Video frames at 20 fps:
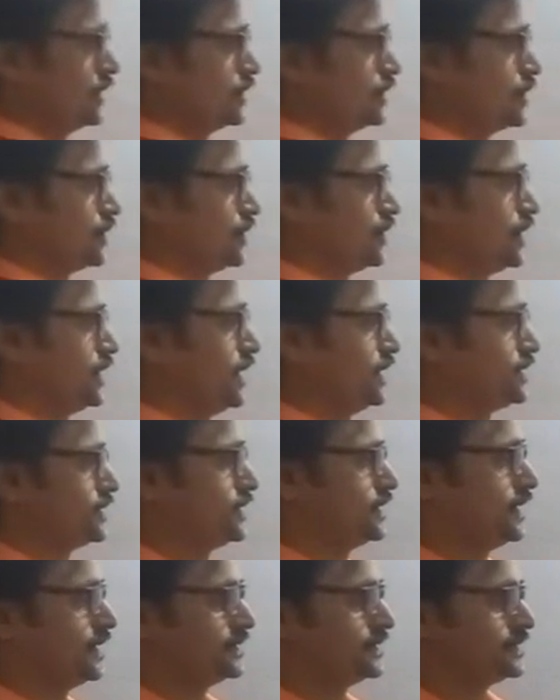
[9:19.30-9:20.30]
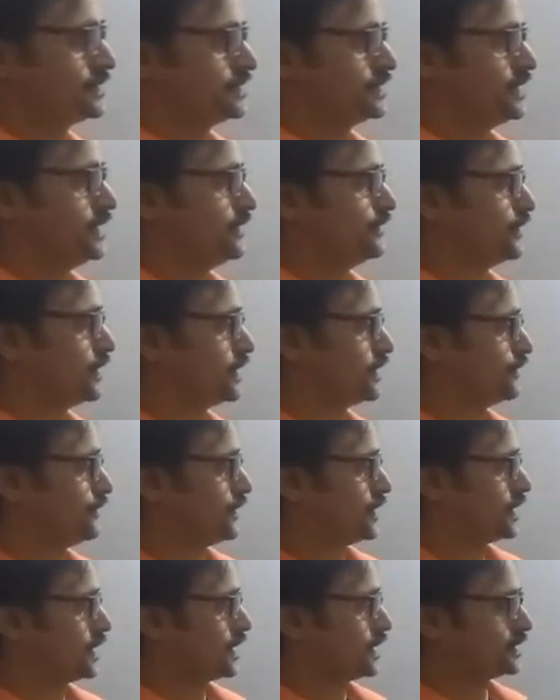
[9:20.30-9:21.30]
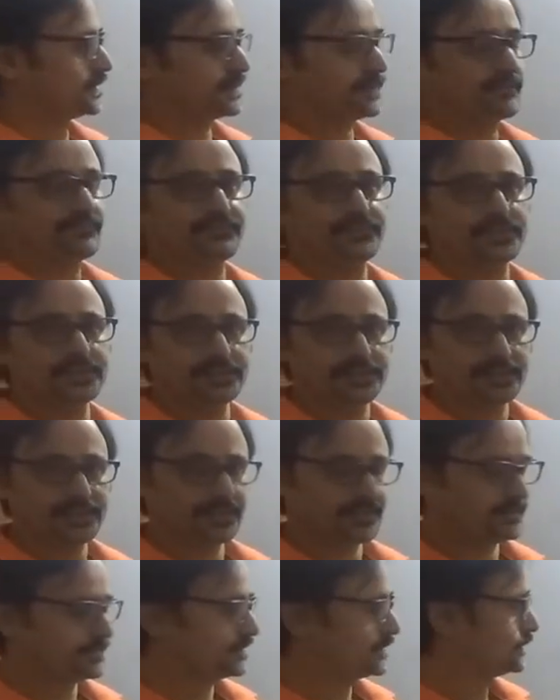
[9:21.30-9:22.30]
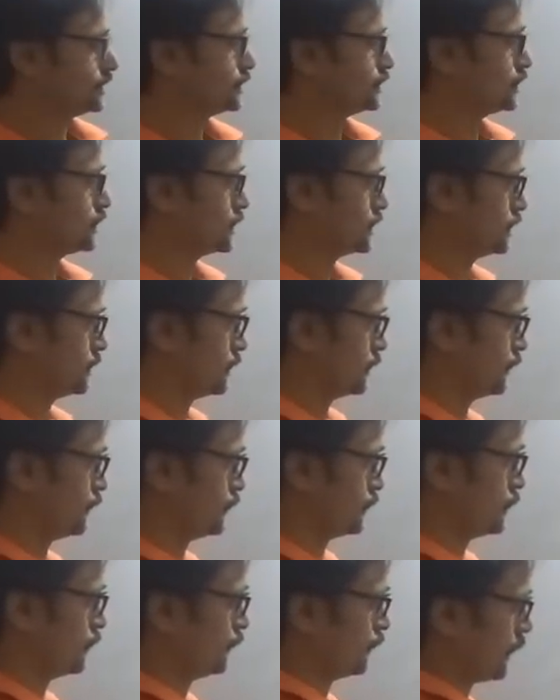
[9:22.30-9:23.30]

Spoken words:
so let's see what are the different dates. So to